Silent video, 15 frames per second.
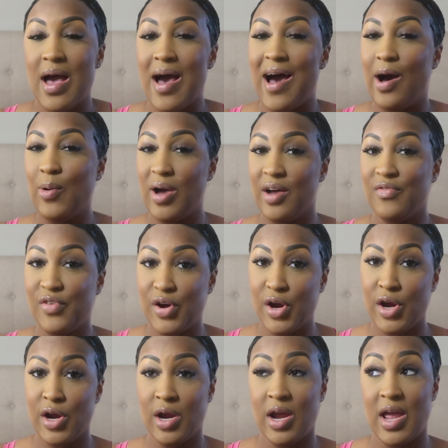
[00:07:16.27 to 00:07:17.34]

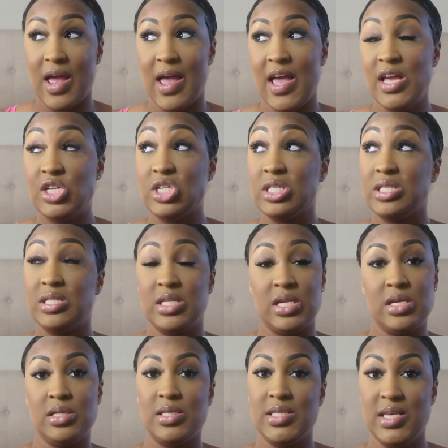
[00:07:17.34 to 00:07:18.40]
However, it just
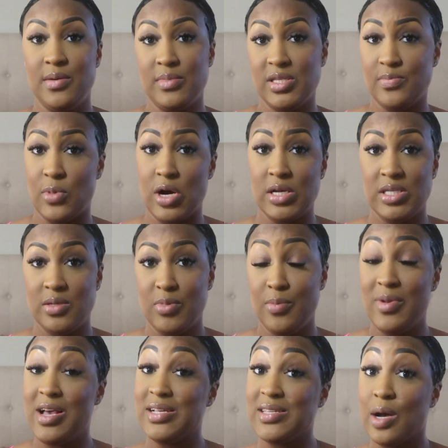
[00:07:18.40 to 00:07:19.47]
didn't seem smart to me
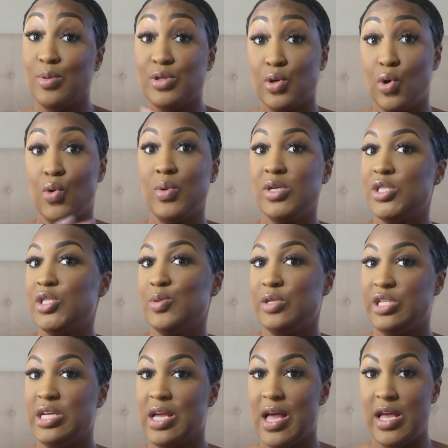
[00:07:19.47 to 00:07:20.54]
because I was always
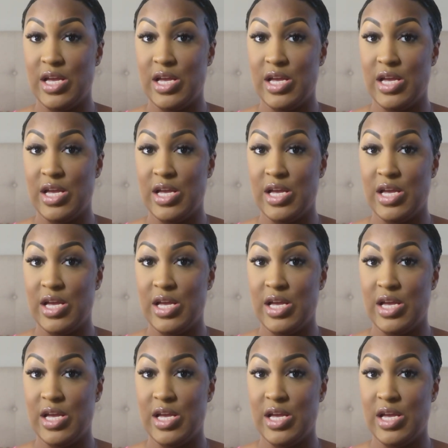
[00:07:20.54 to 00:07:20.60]
switching